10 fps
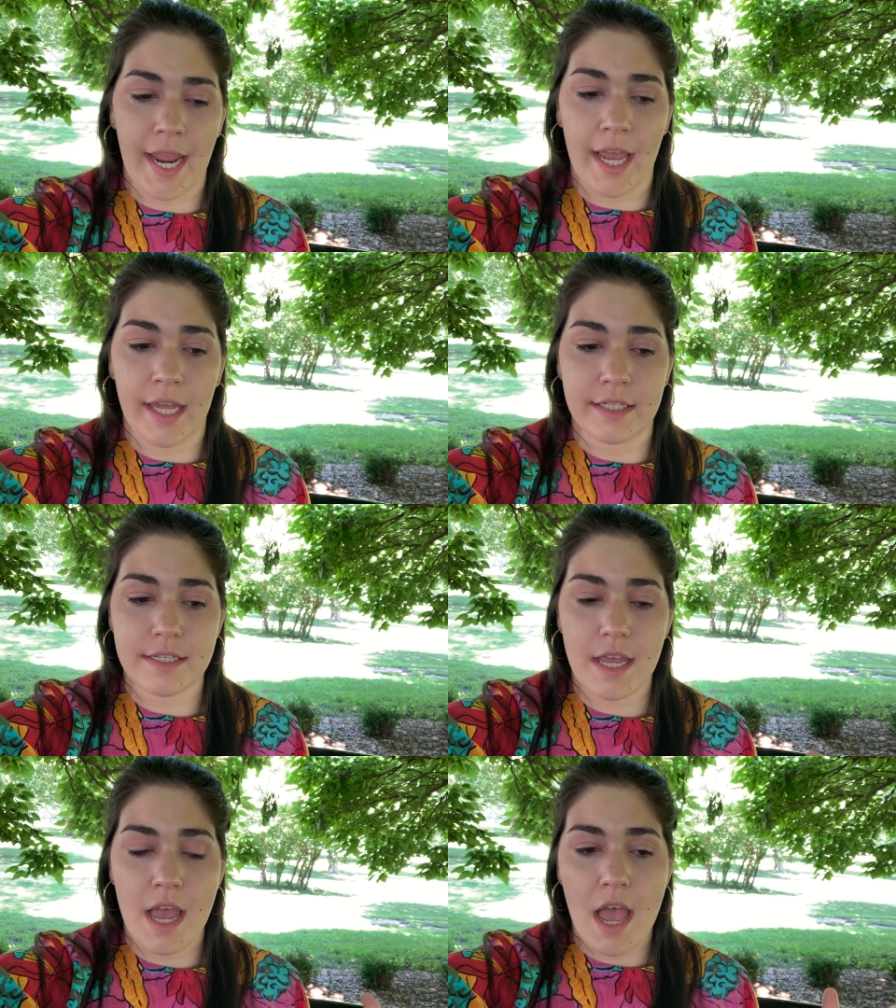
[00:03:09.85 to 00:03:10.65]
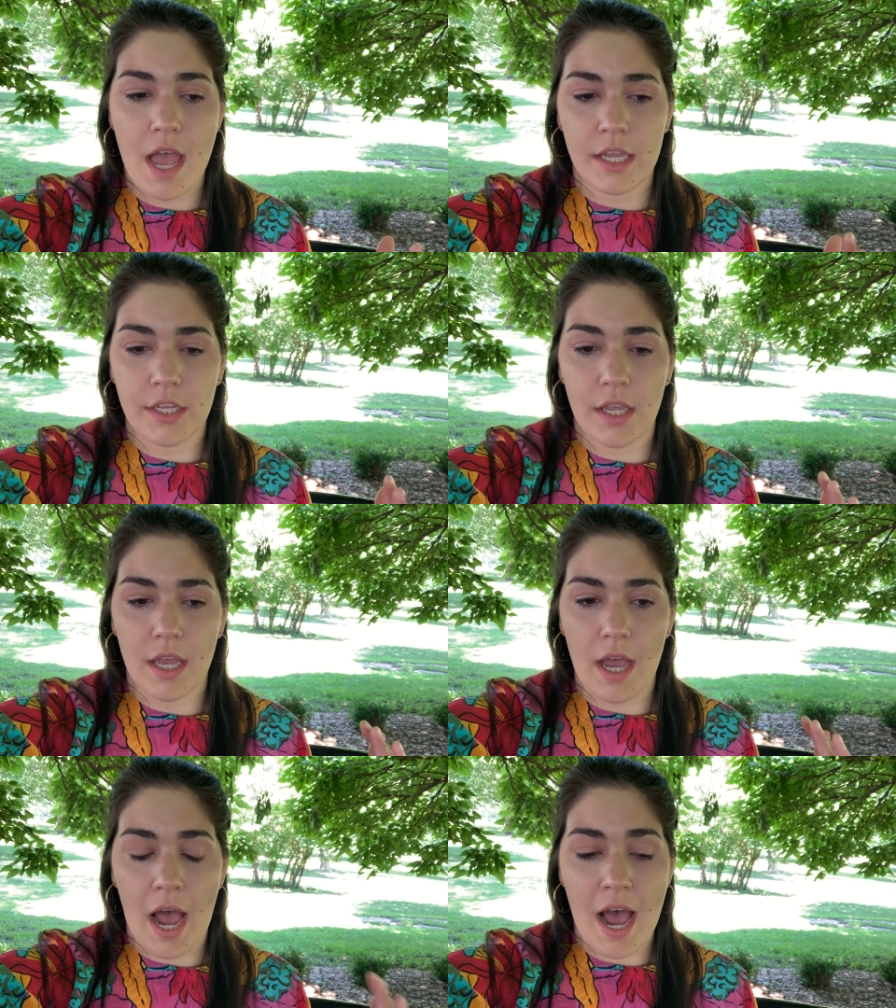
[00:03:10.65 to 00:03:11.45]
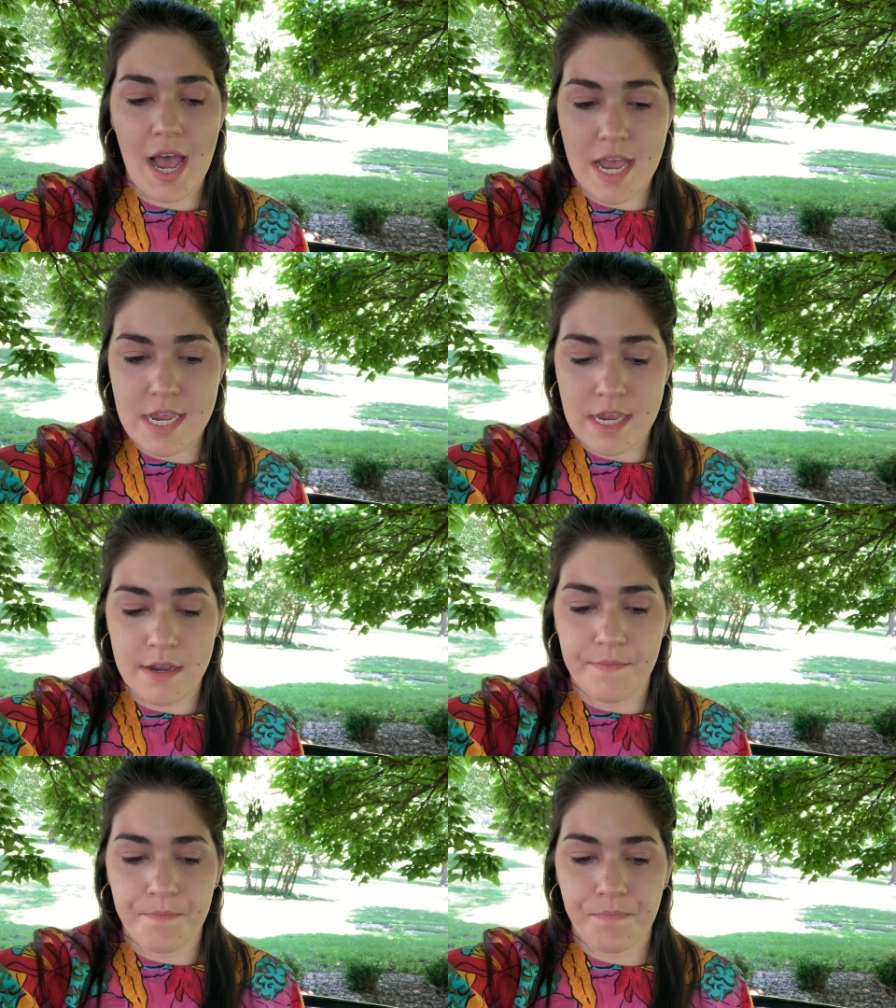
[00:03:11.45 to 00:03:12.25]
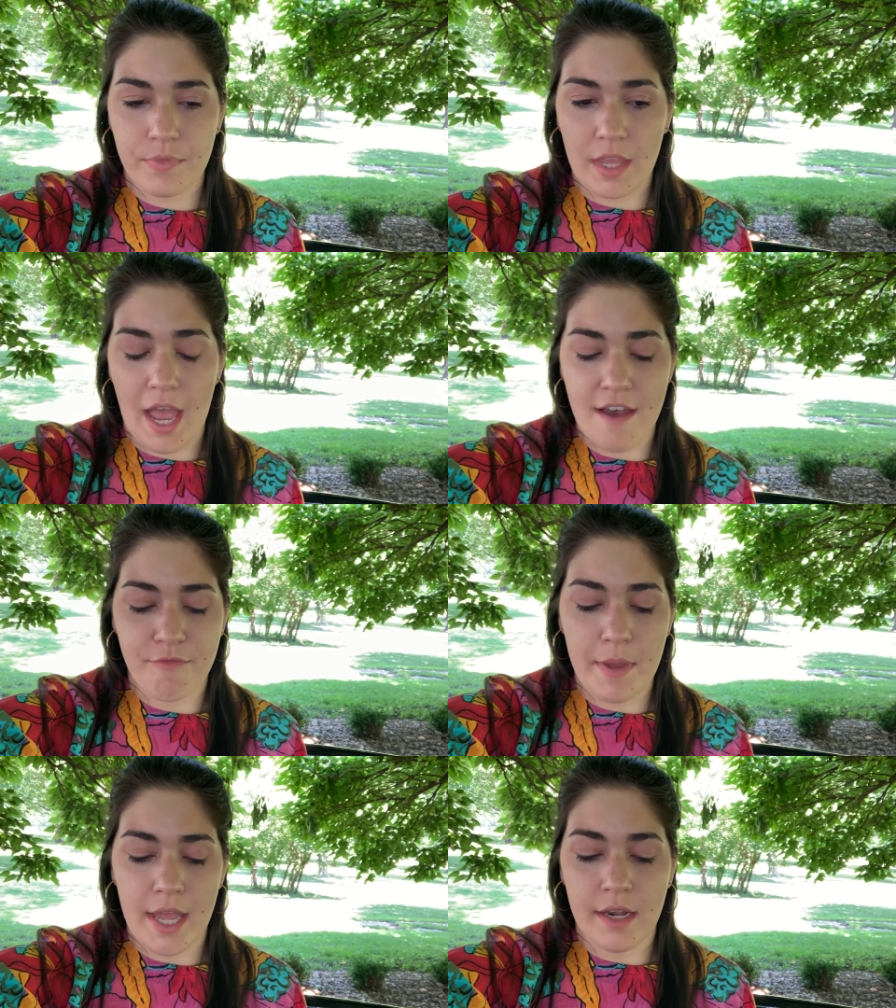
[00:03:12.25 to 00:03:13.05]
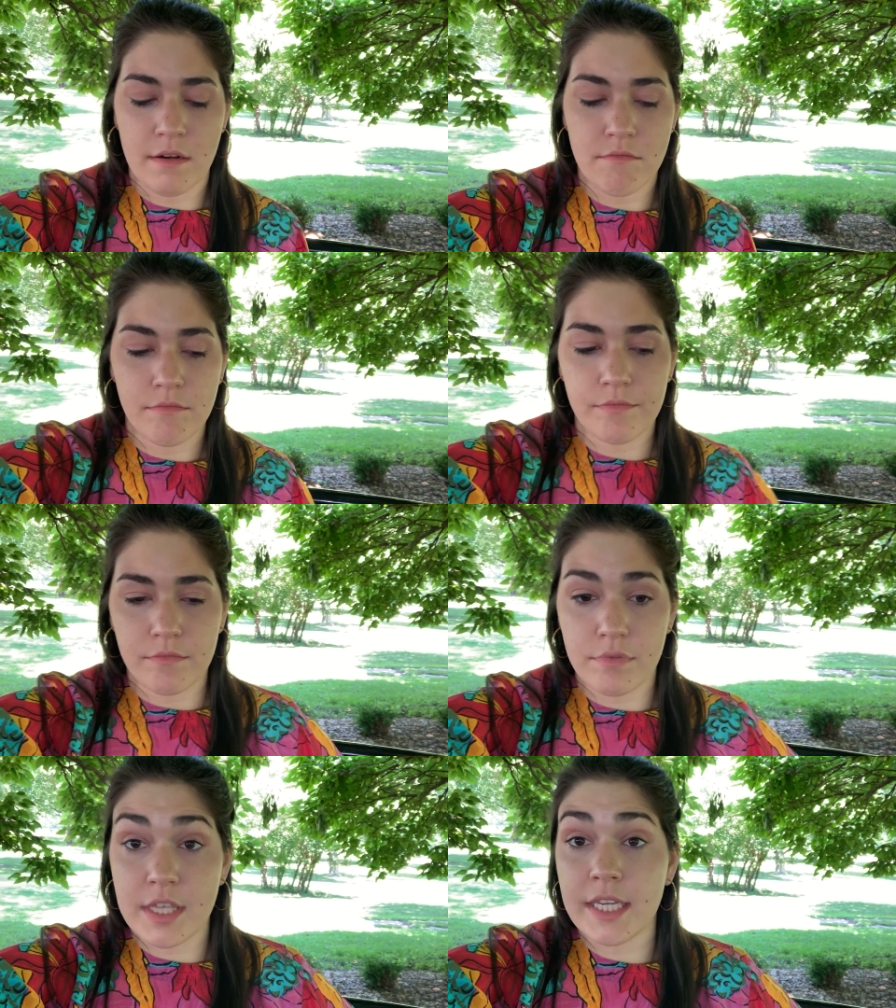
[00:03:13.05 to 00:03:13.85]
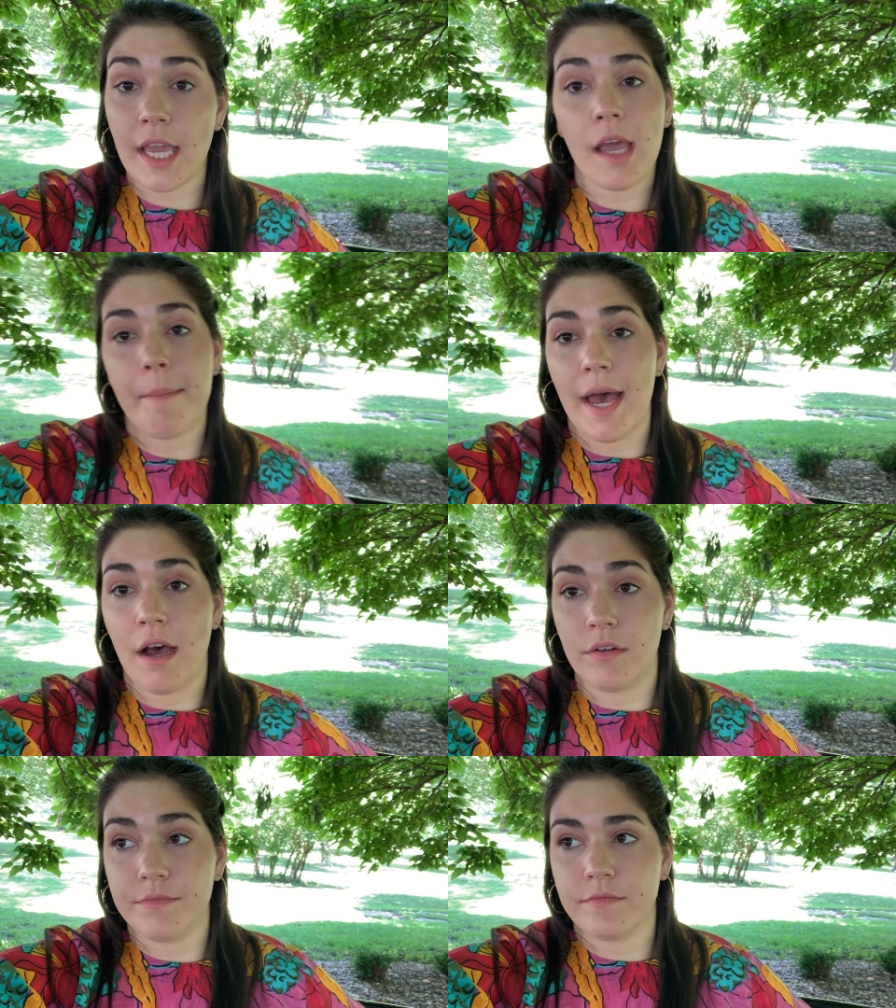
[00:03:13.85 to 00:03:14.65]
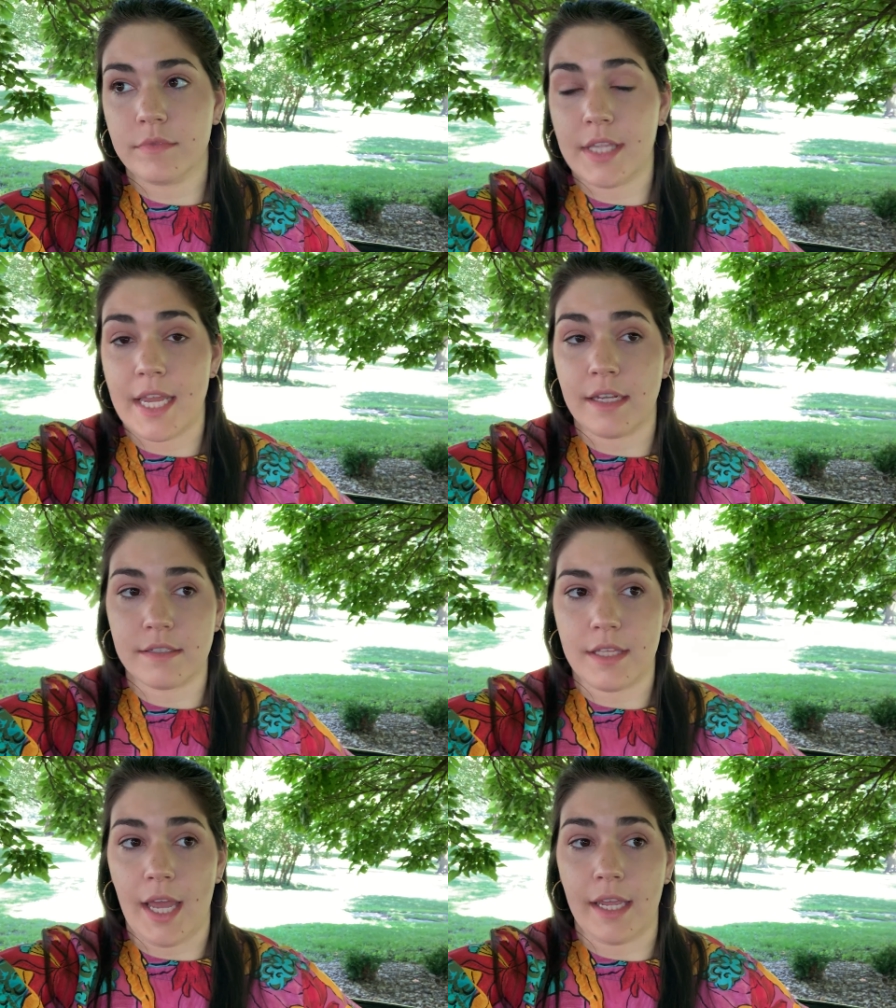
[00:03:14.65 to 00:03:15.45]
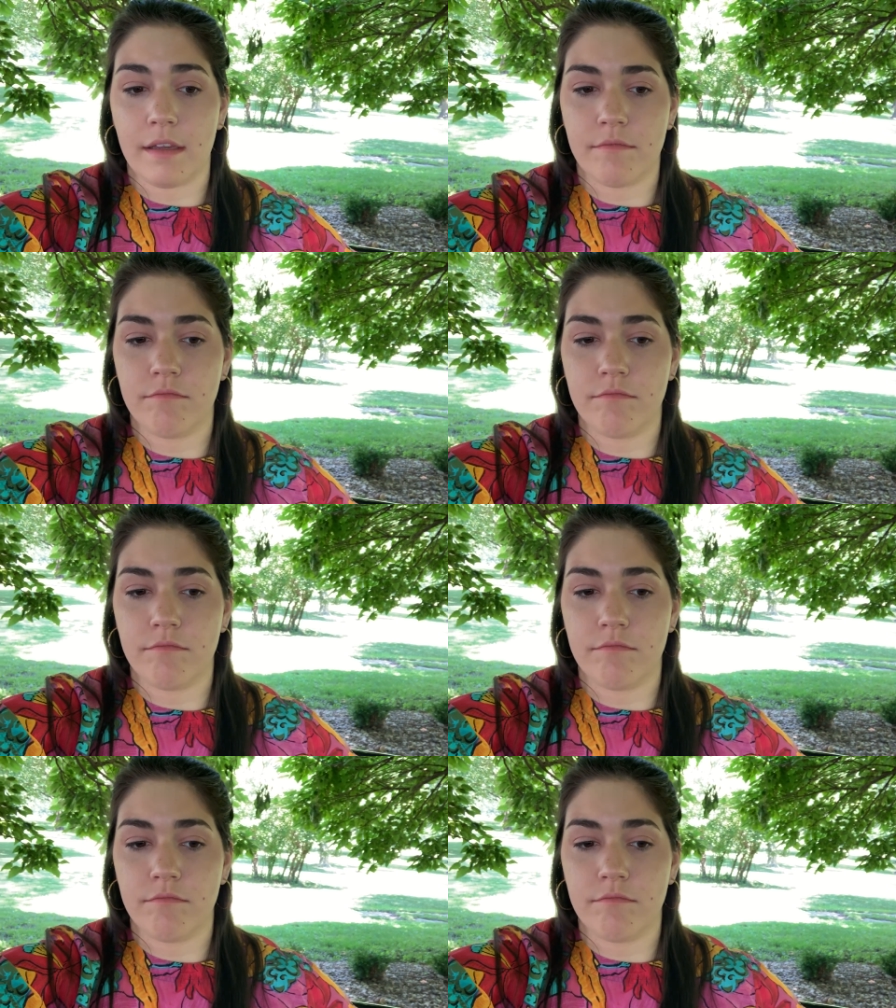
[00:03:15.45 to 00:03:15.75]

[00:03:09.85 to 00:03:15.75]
And I have been thinking about things like